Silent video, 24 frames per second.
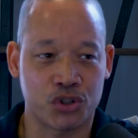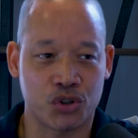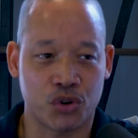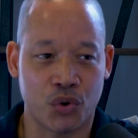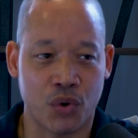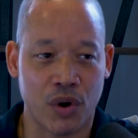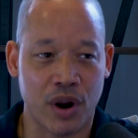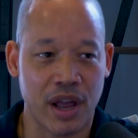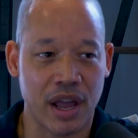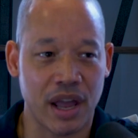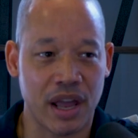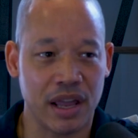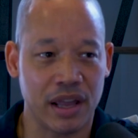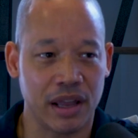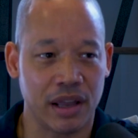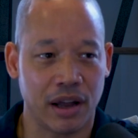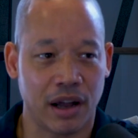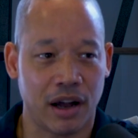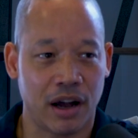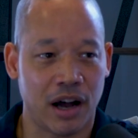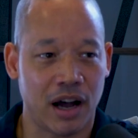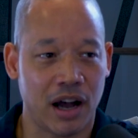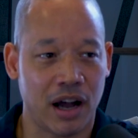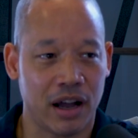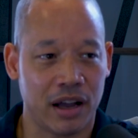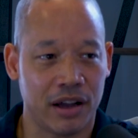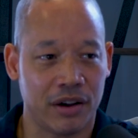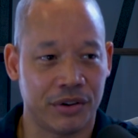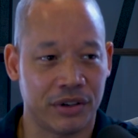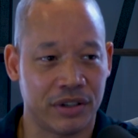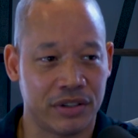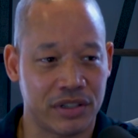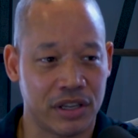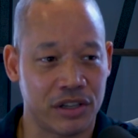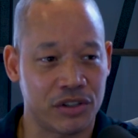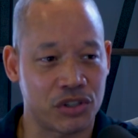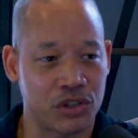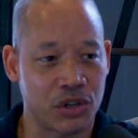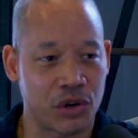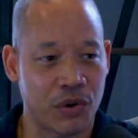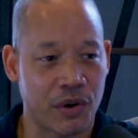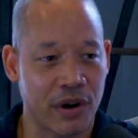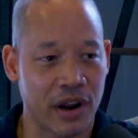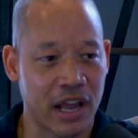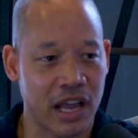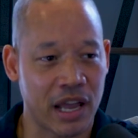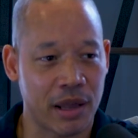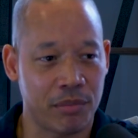to Trey on his
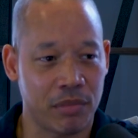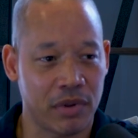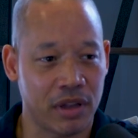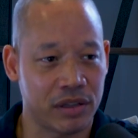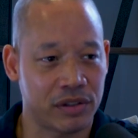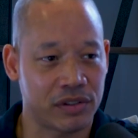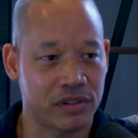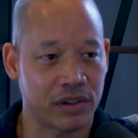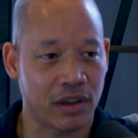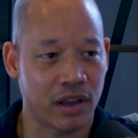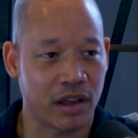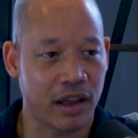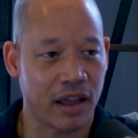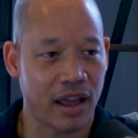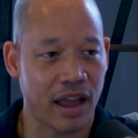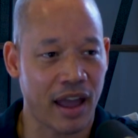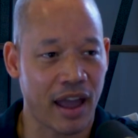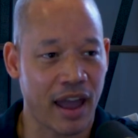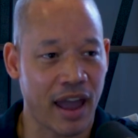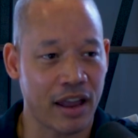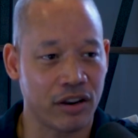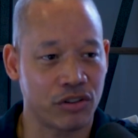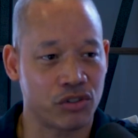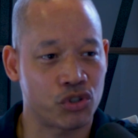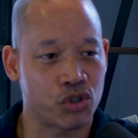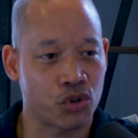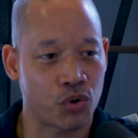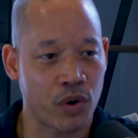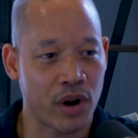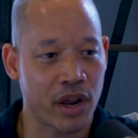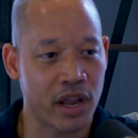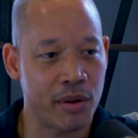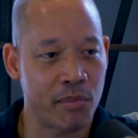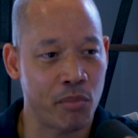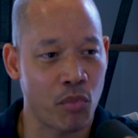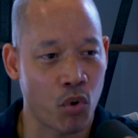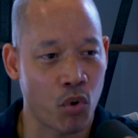Instagram. It's at Trey